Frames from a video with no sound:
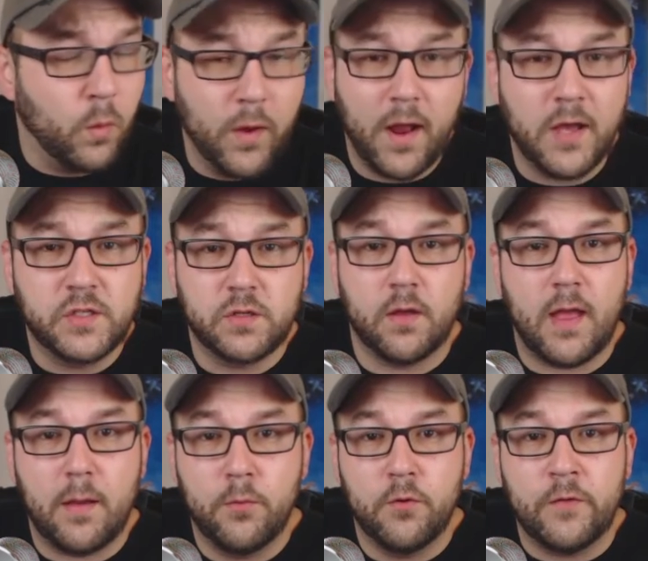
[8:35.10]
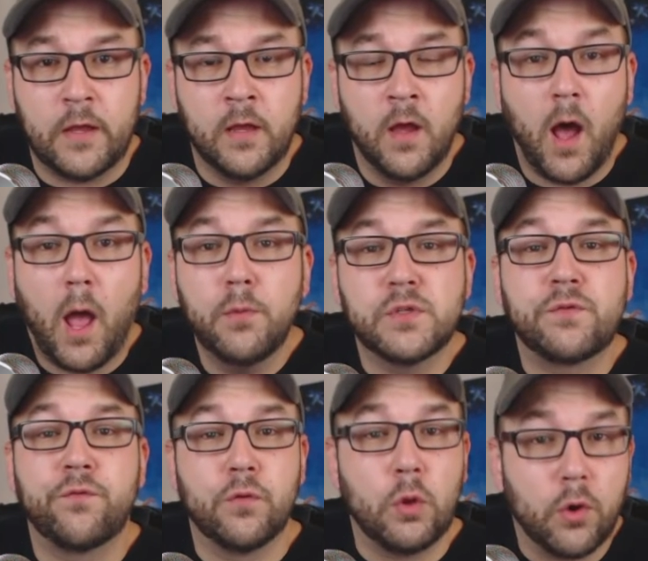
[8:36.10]
when I saw that movie, I was
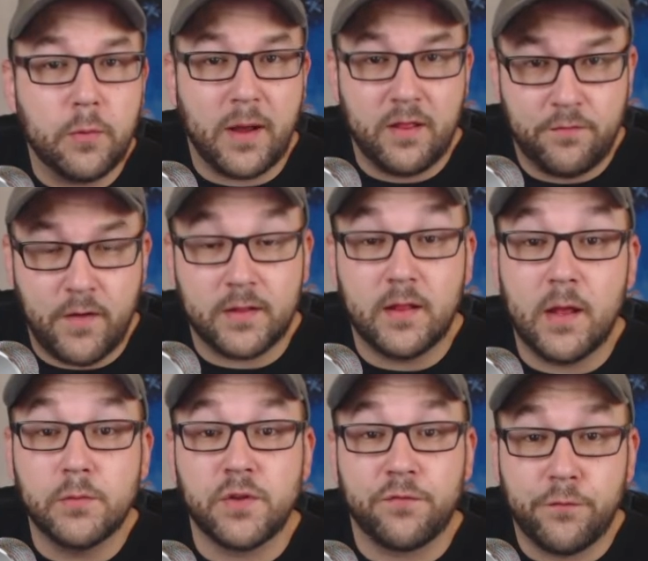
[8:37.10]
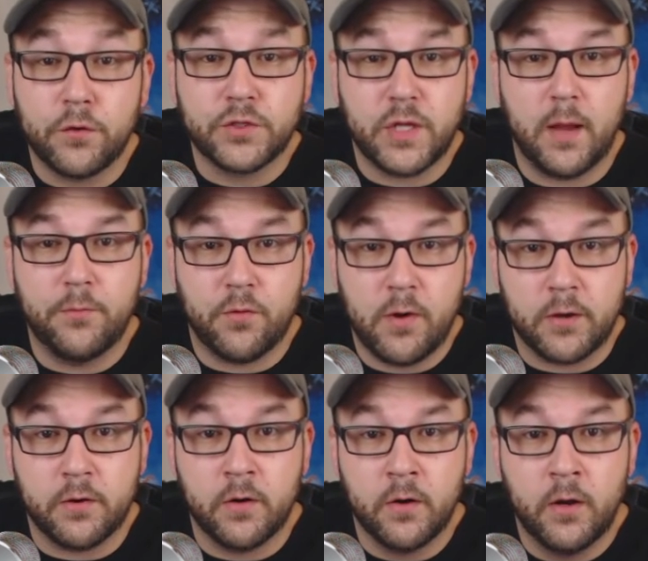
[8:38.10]
floored by the fact that that was a first-time
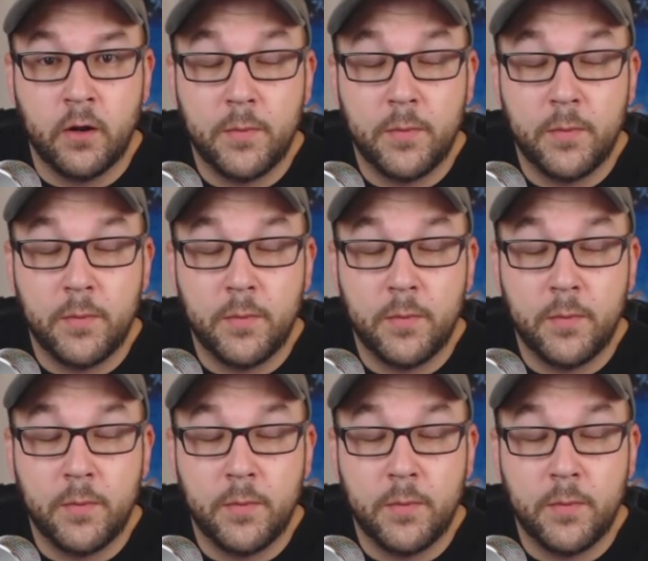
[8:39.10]
director.